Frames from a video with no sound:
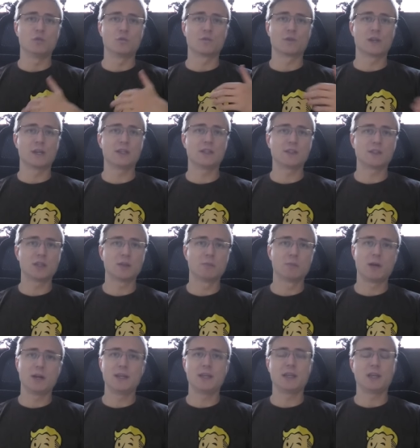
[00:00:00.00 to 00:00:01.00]
race the
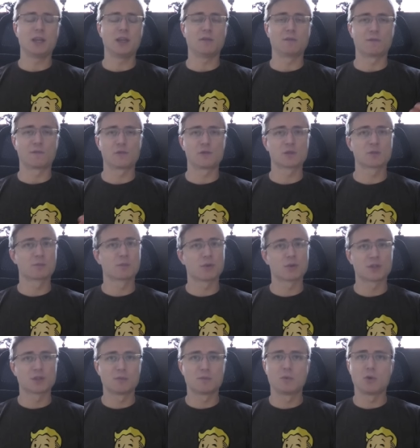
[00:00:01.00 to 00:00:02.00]
bike in first
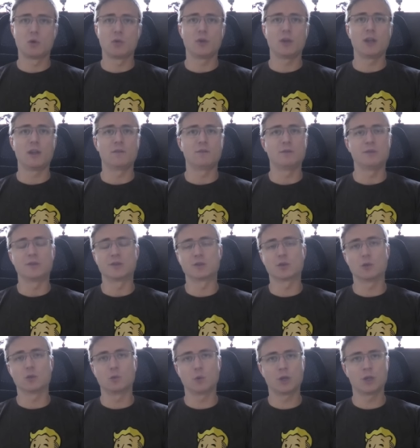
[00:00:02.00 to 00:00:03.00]
person mode if you
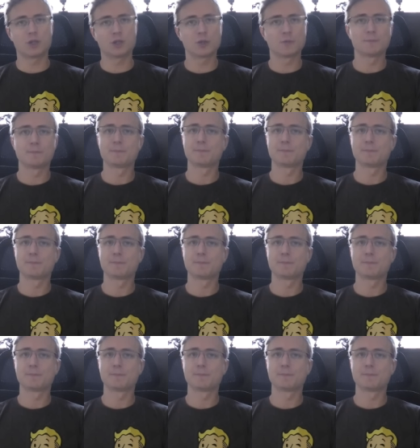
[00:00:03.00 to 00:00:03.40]
so wish,